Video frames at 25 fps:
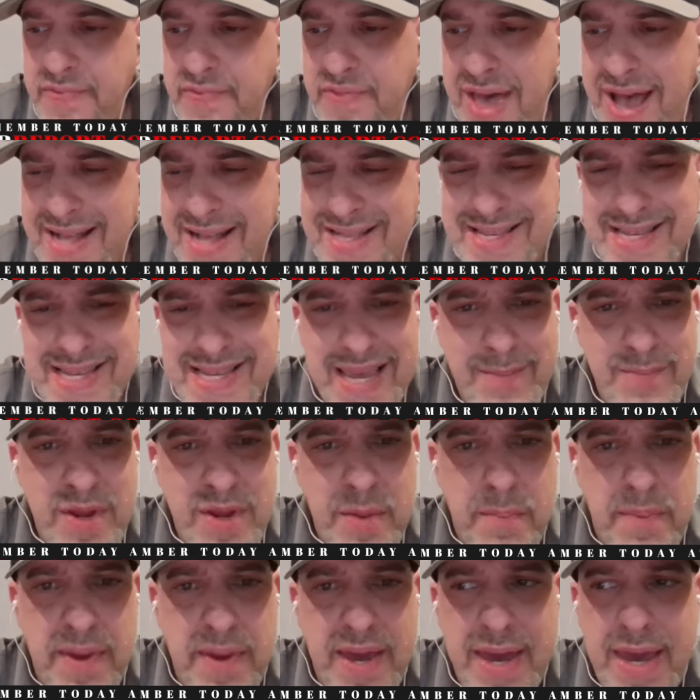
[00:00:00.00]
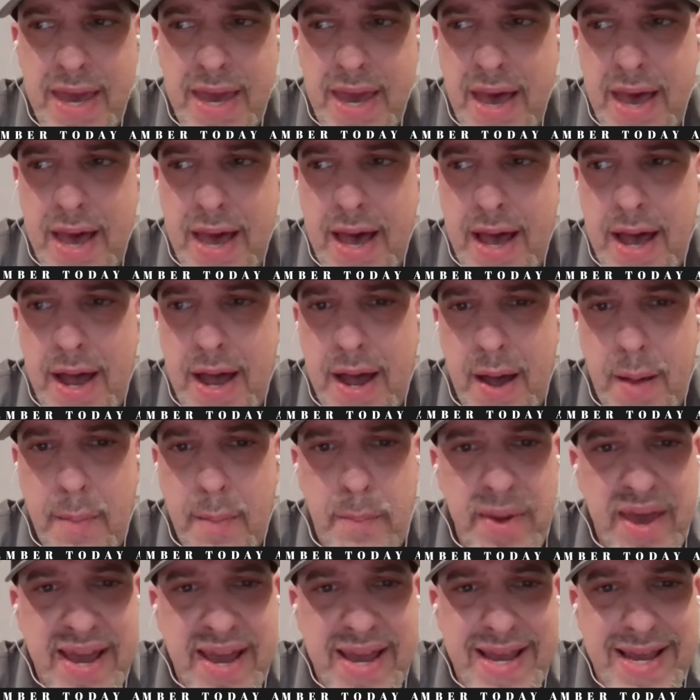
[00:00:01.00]
that seem to be uh, a
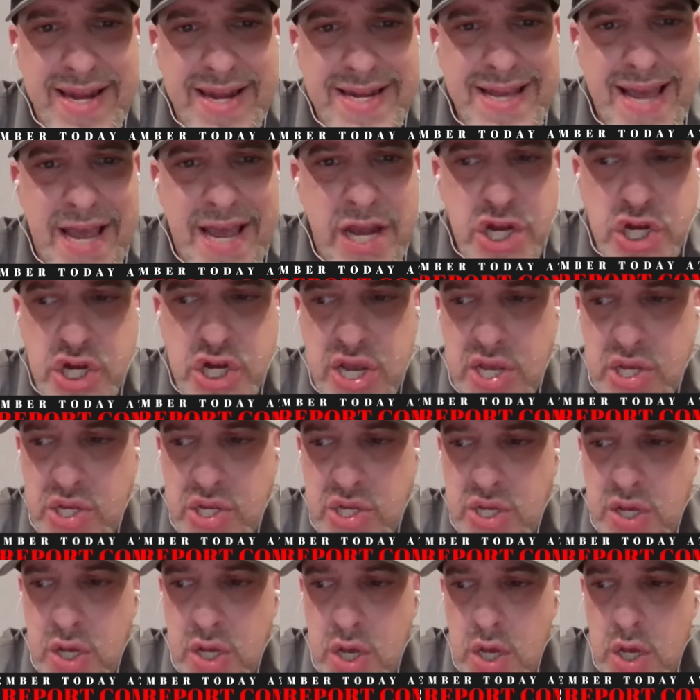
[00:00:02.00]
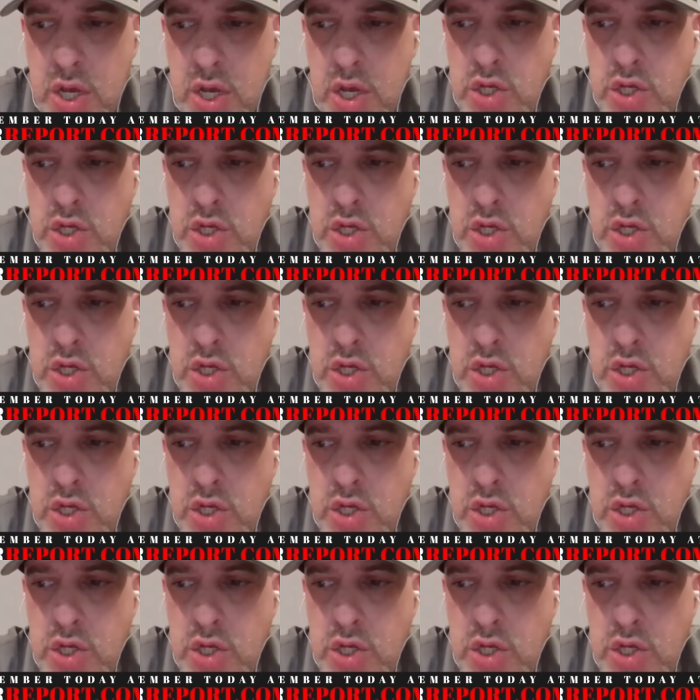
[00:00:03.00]
bit contentious.